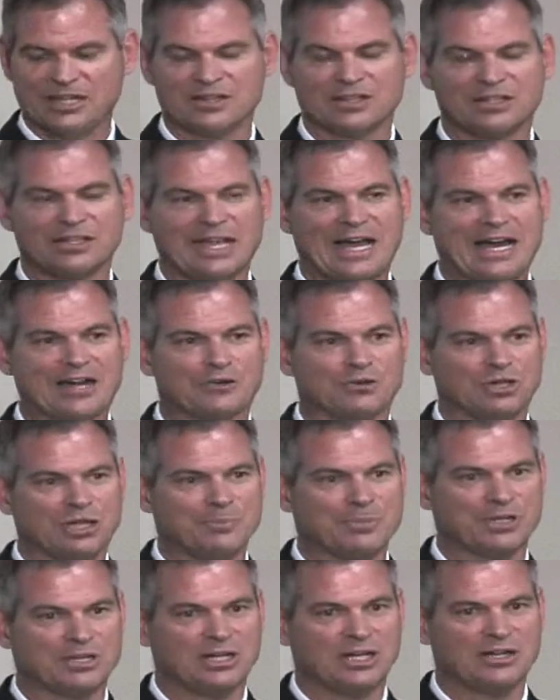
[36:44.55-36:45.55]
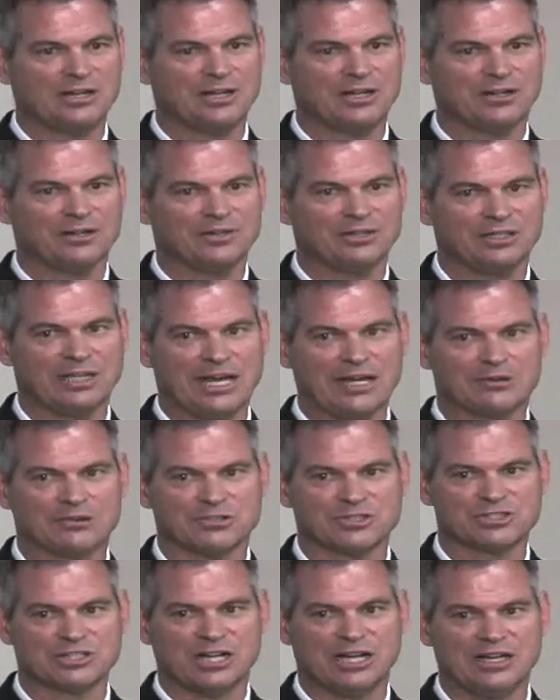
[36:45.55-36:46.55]
and the lateral epicondyle on the lateral
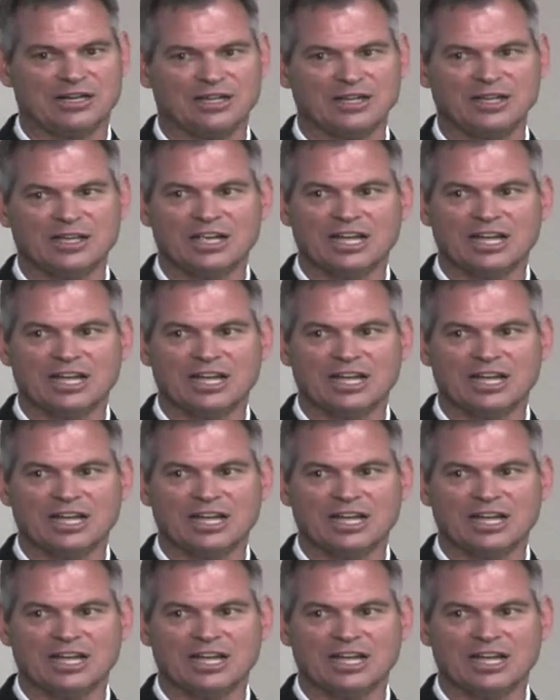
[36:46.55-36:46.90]
side.